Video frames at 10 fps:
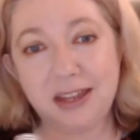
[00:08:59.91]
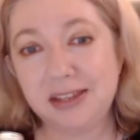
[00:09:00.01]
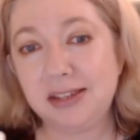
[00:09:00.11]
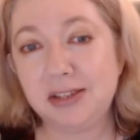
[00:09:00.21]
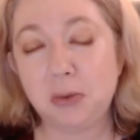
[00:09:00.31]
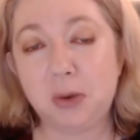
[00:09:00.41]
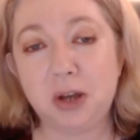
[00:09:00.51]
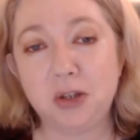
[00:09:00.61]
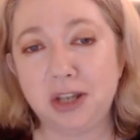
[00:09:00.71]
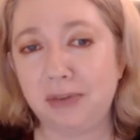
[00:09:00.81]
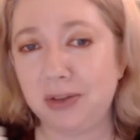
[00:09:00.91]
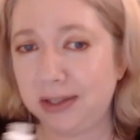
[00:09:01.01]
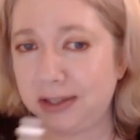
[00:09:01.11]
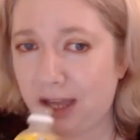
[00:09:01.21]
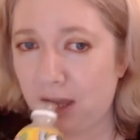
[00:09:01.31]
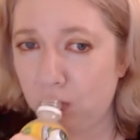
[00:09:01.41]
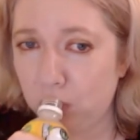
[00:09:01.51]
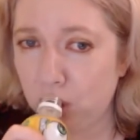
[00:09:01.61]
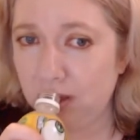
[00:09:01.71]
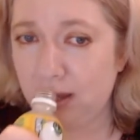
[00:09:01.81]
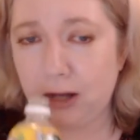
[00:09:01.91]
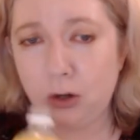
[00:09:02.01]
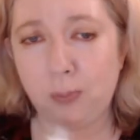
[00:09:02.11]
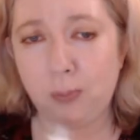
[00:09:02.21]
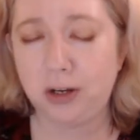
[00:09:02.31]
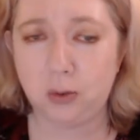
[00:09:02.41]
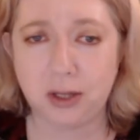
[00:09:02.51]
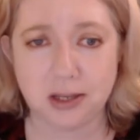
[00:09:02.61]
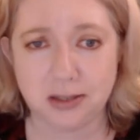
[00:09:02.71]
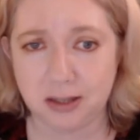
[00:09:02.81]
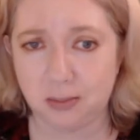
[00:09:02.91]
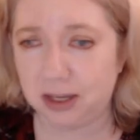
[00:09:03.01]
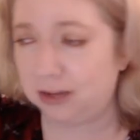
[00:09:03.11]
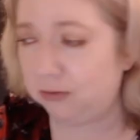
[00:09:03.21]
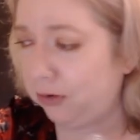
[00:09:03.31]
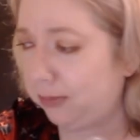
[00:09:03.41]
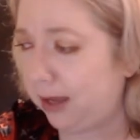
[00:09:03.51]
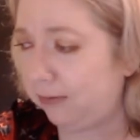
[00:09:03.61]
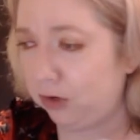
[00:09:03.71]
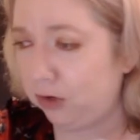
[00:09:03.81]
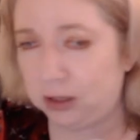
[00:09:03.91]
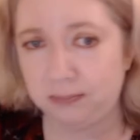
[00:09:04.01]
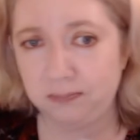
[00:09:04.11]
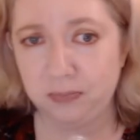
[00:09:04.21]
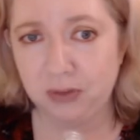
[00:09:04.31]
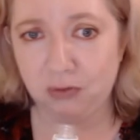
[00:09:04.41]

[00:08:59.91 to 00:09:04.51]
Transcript: And this is to wash everything down and hope I don't get a stomach ache from that friggin'